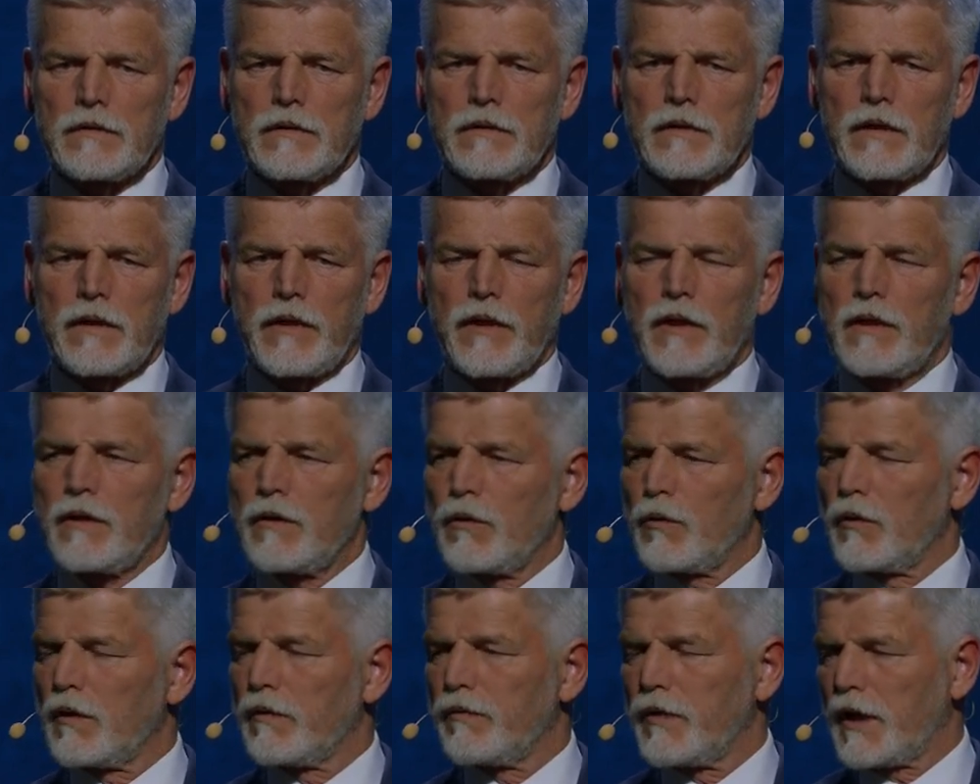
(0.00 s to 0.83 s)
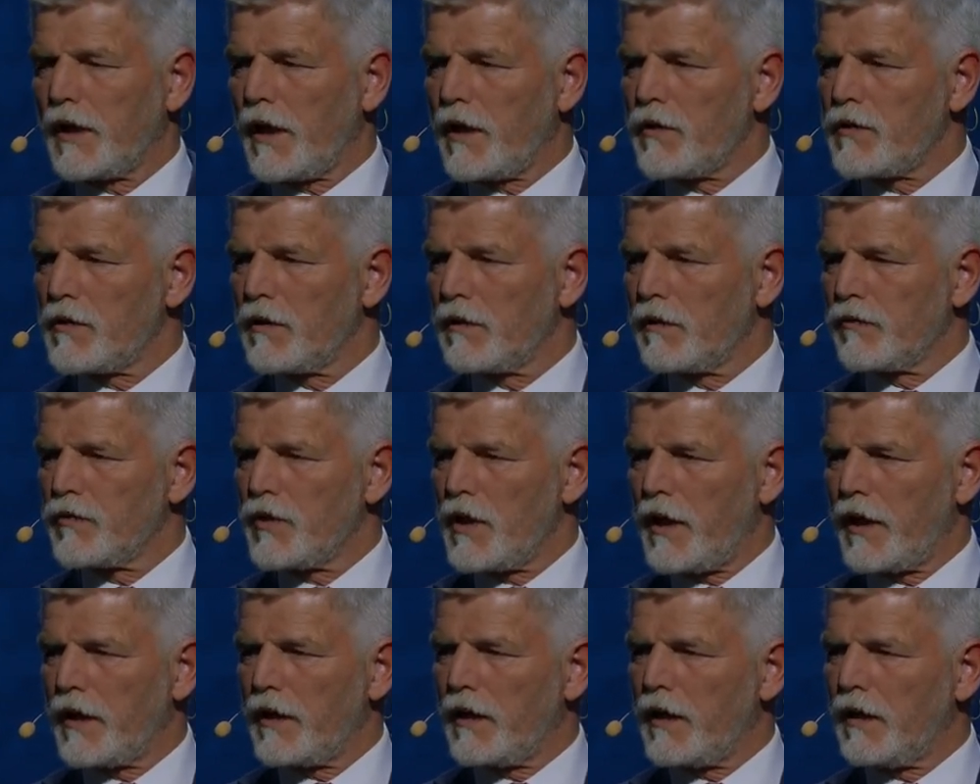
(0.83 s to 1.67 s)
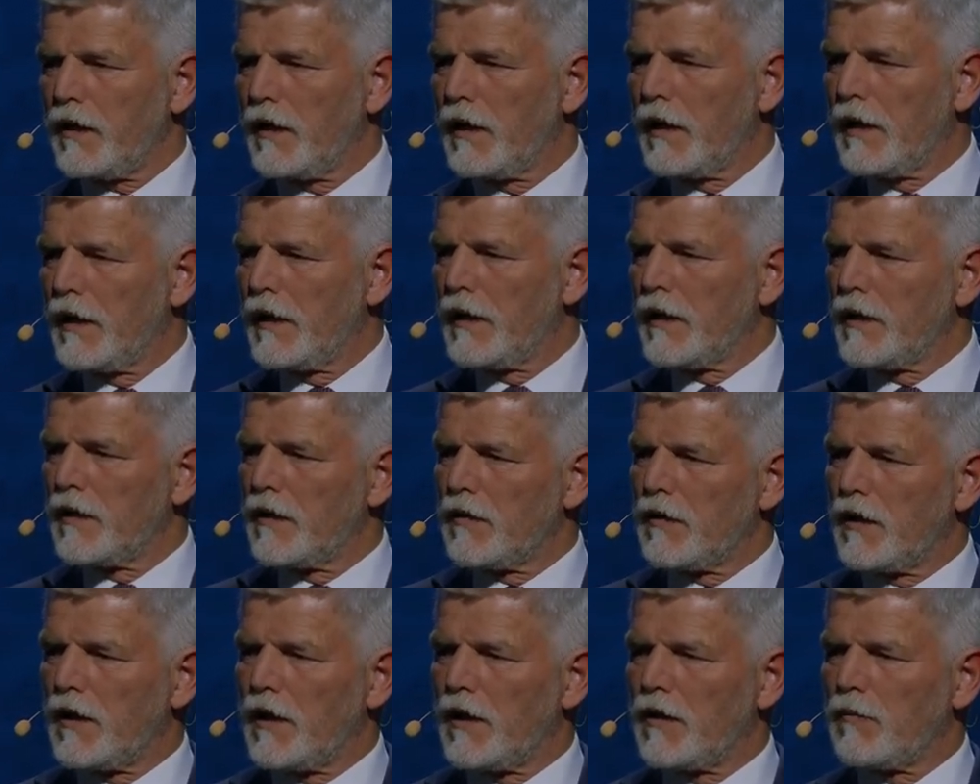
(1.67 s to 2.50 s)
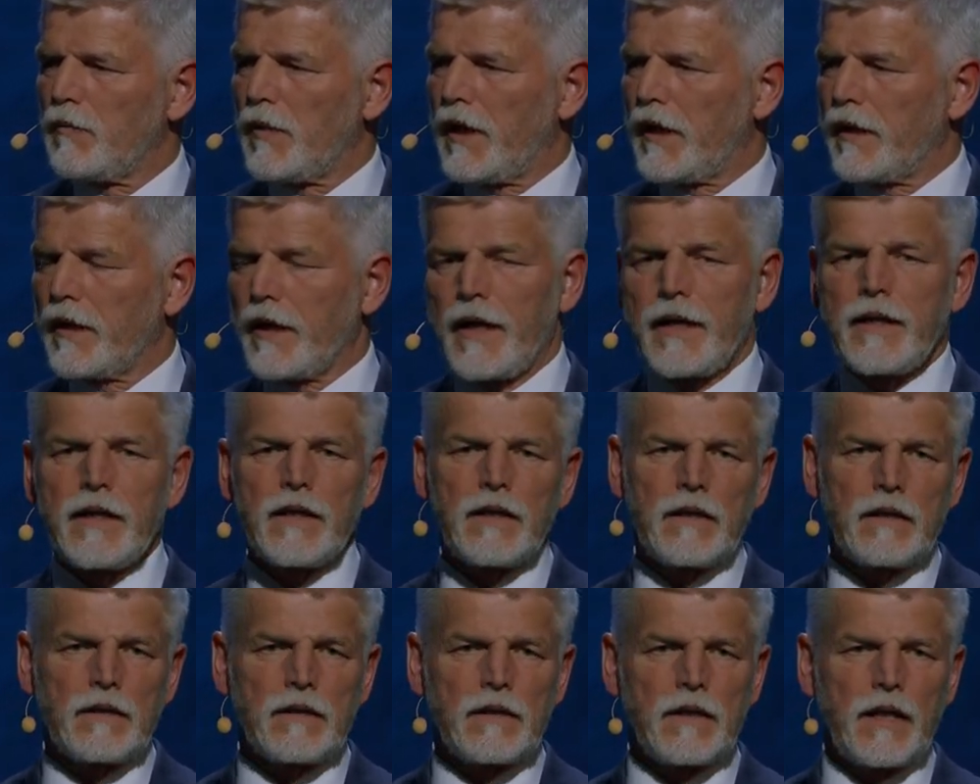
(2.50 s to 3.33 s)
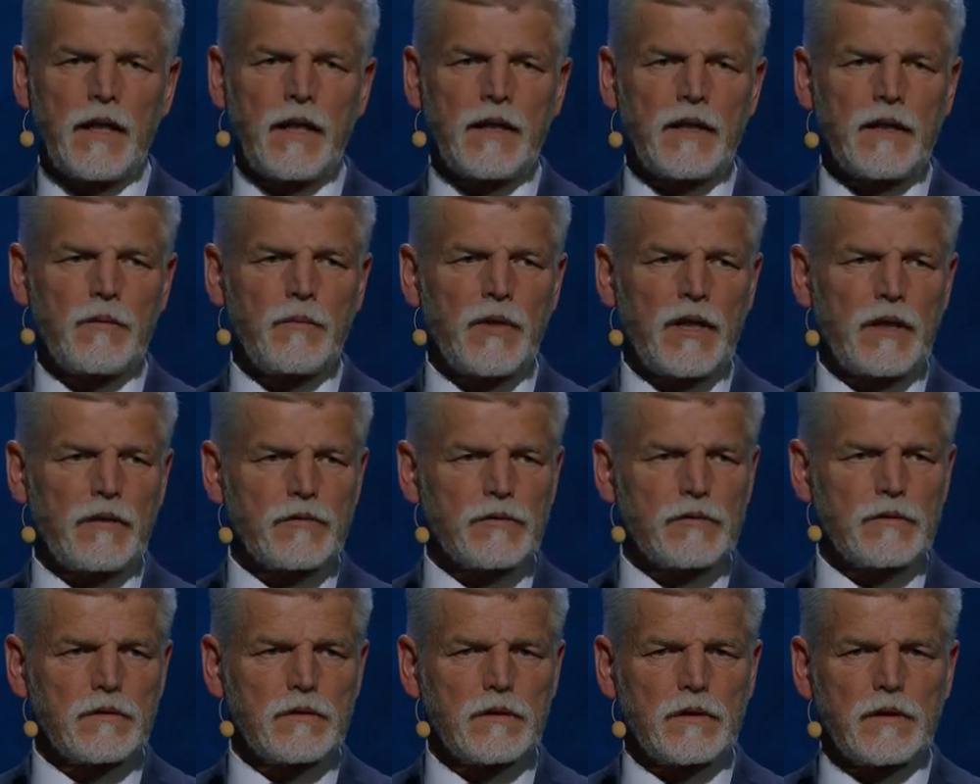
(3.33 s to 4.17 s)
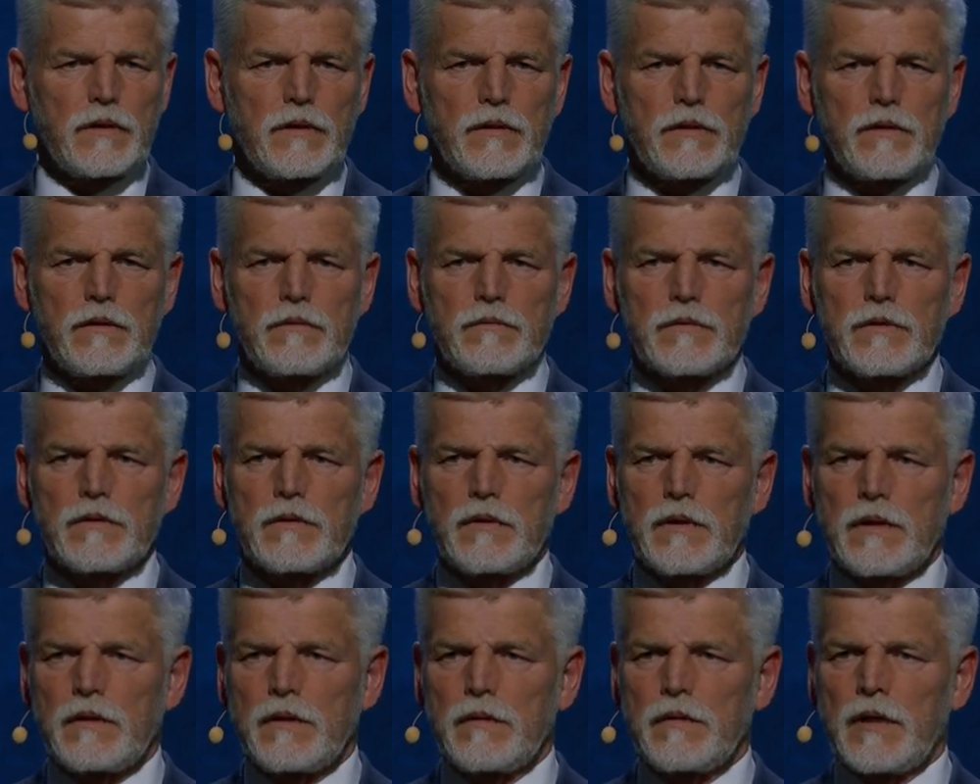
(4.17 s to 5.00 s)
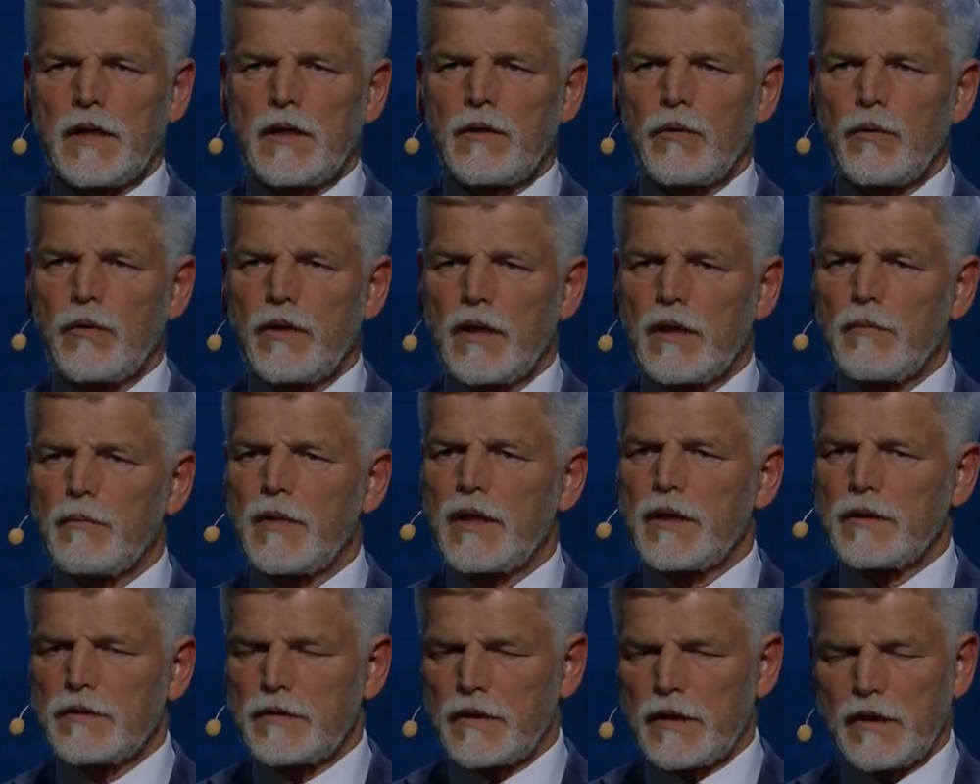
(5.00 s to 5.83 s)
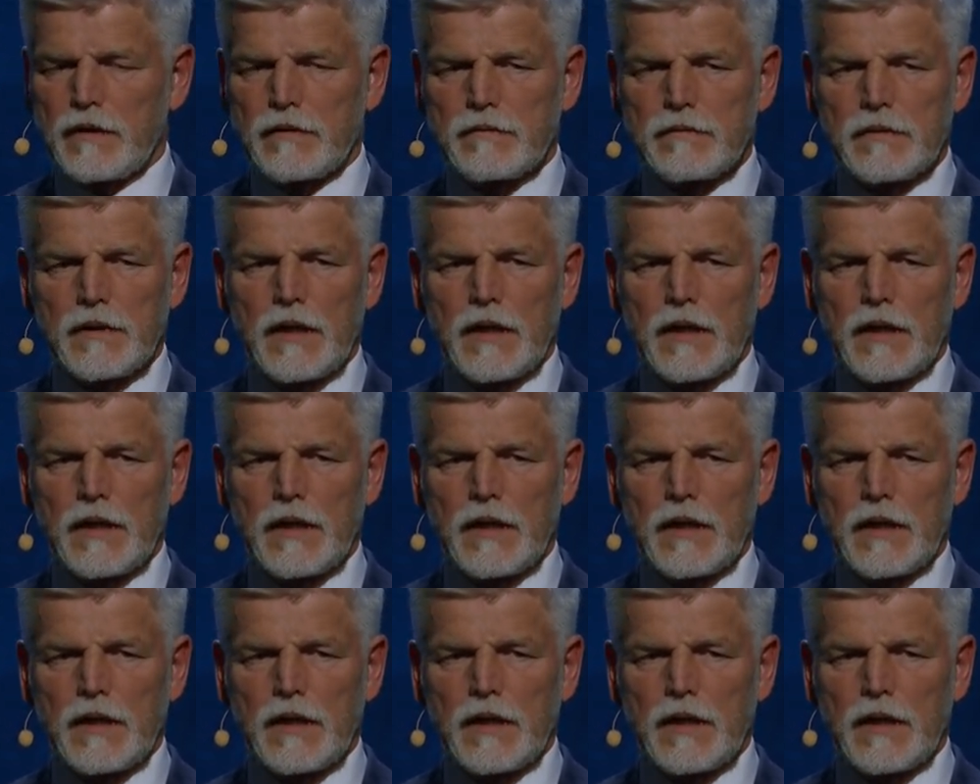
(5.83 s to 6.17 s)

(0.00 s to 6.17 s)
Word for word: reunification of China by any, any means, including military